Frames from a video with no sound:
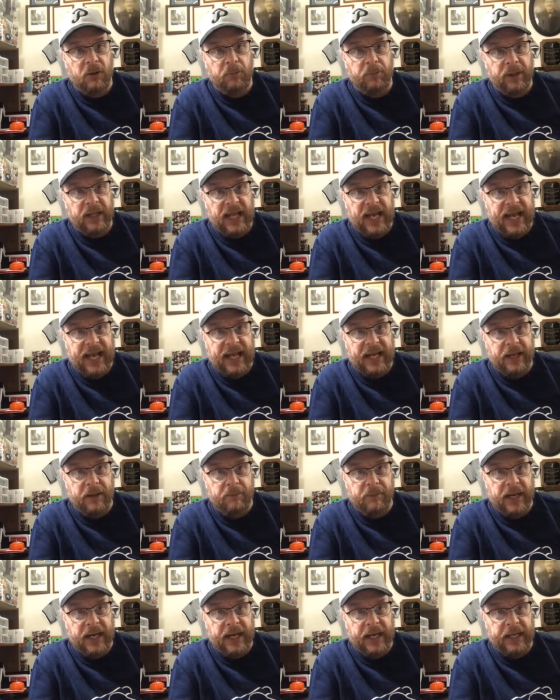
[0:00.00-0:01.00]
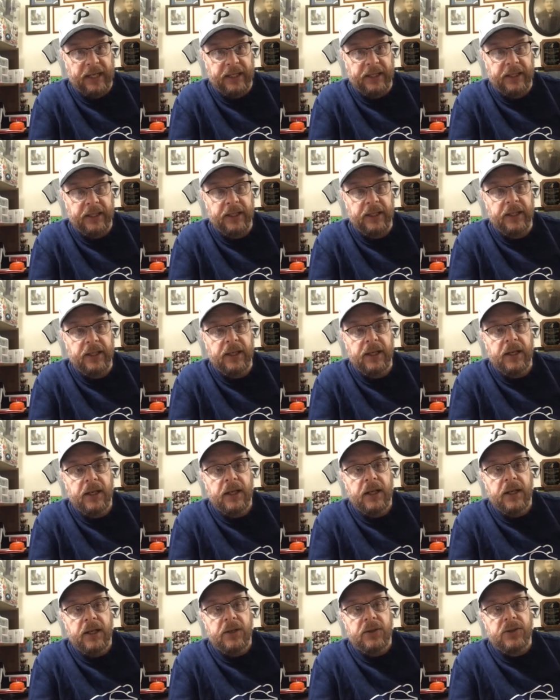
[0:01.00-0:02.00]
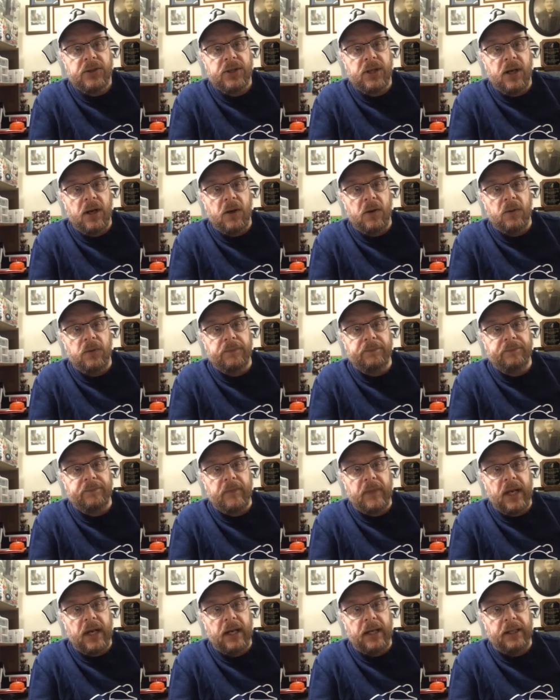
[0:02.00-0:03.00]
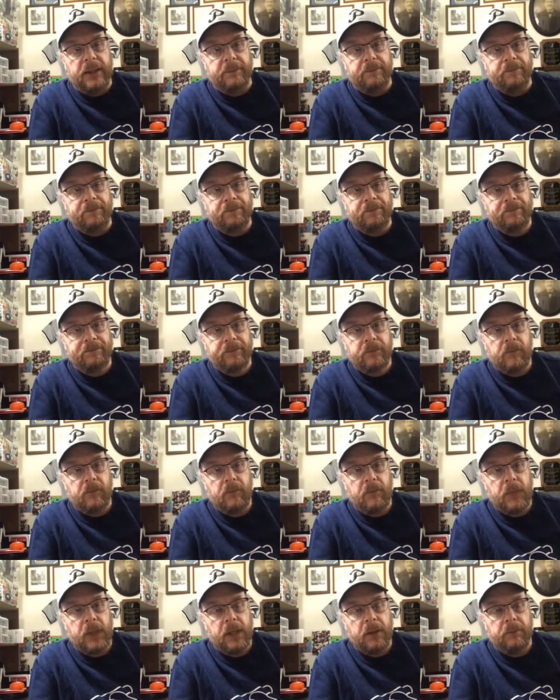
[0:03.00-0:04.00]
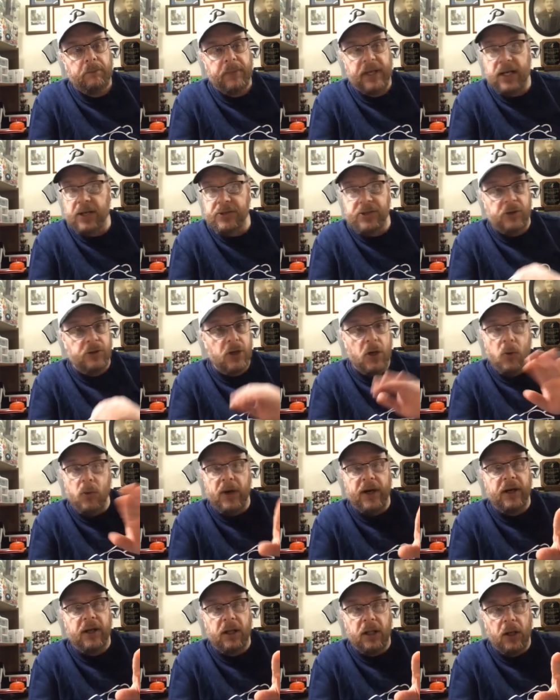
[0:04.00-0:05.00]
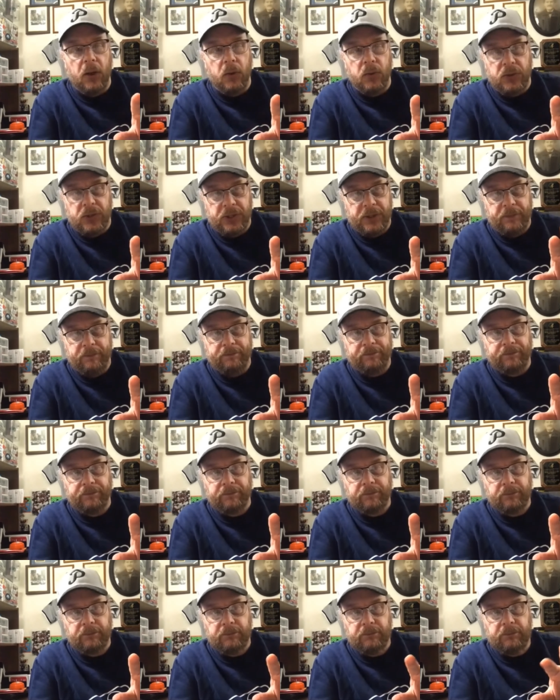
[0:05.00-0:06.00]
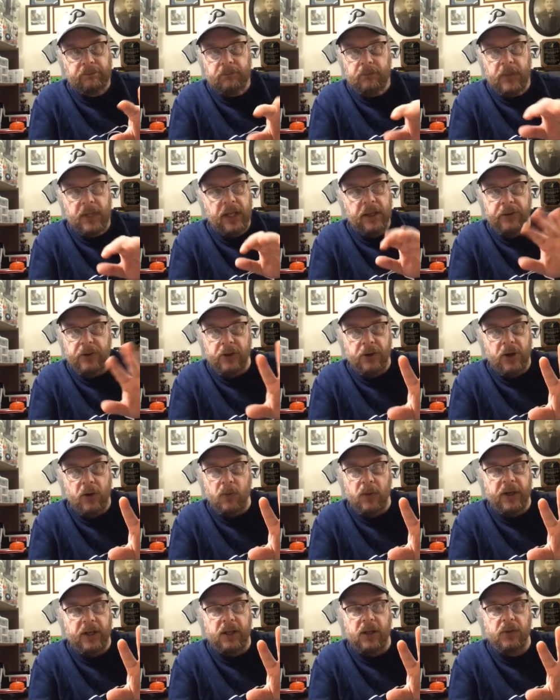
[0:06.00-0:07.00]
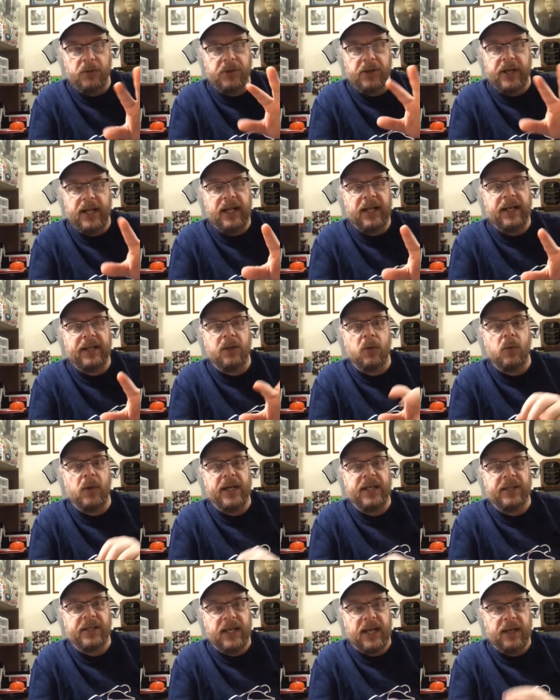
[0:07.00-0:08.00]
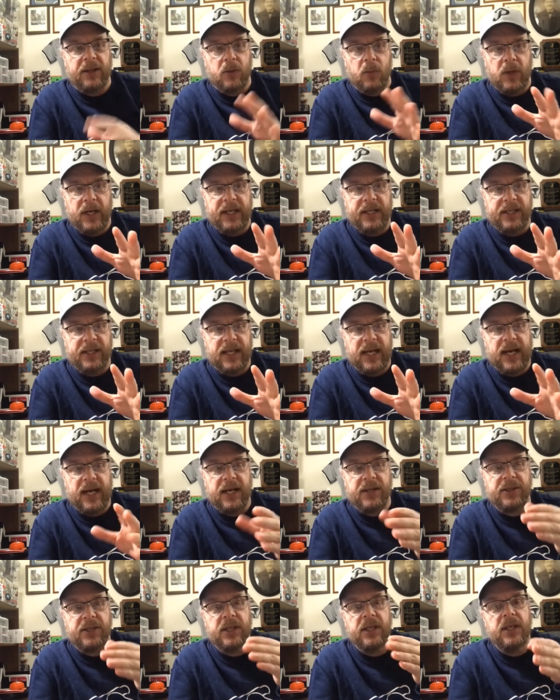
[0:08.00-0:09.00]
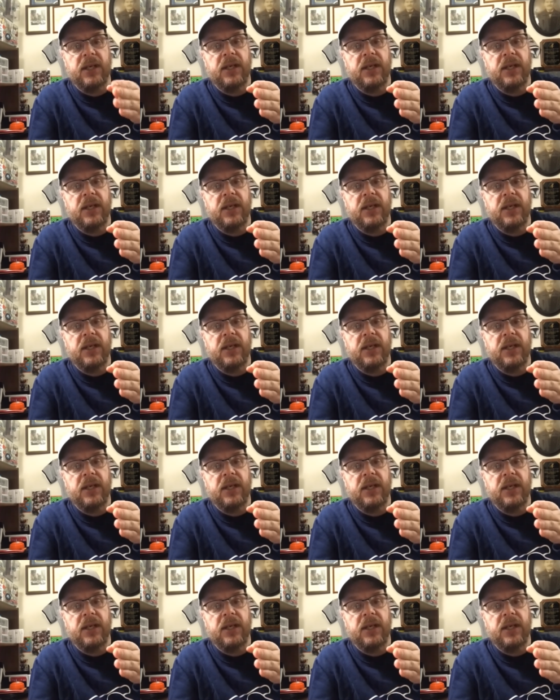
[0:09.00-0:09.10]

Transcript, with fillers: plan in mind. So, um, because they're nowhere close. They're nowhere close. They're not like the White Sox. The White Sox,